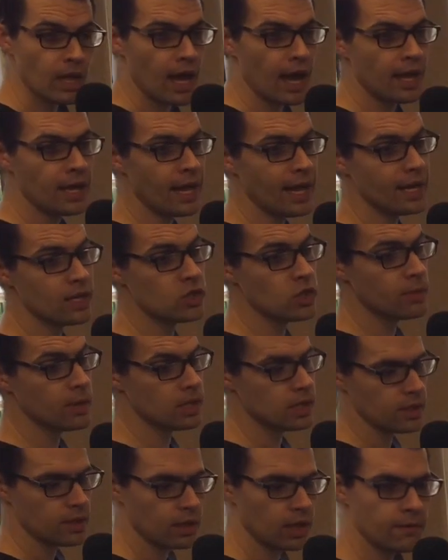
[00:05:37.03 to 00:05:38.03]
And then, as
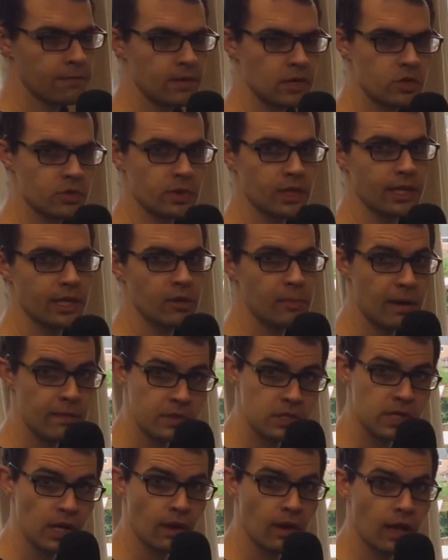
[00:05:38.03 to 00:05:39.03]
always, I'm going to finish with a little bit of a
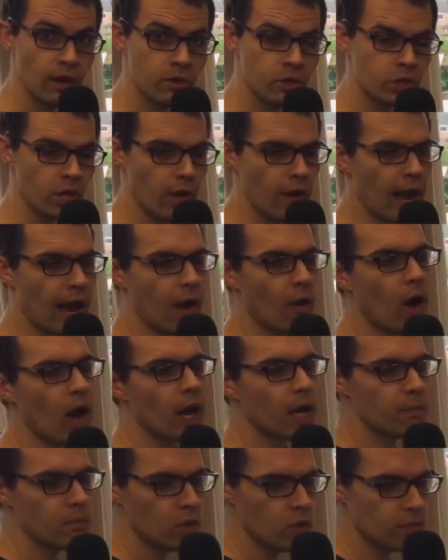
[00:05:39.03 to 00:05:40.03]
solo, show you how
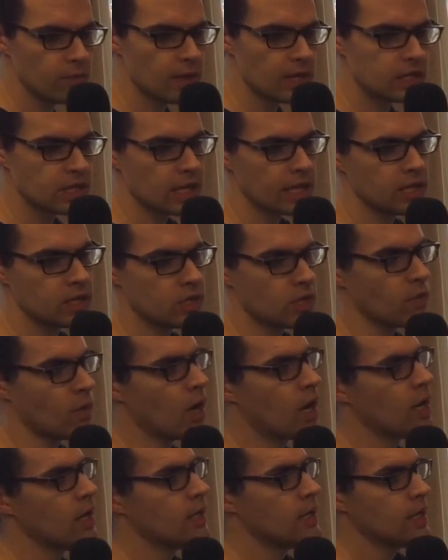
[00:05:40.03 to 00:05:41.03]
I'd move this into
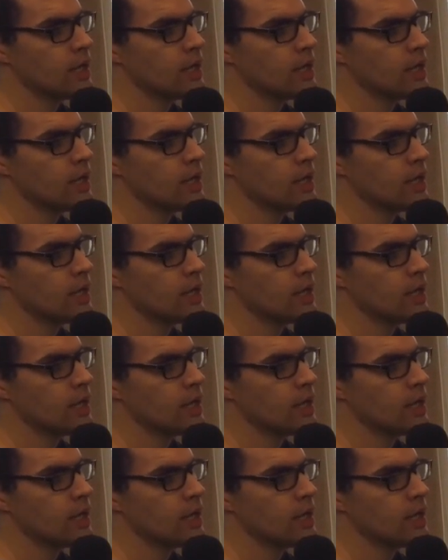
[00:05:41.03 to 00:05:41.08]
a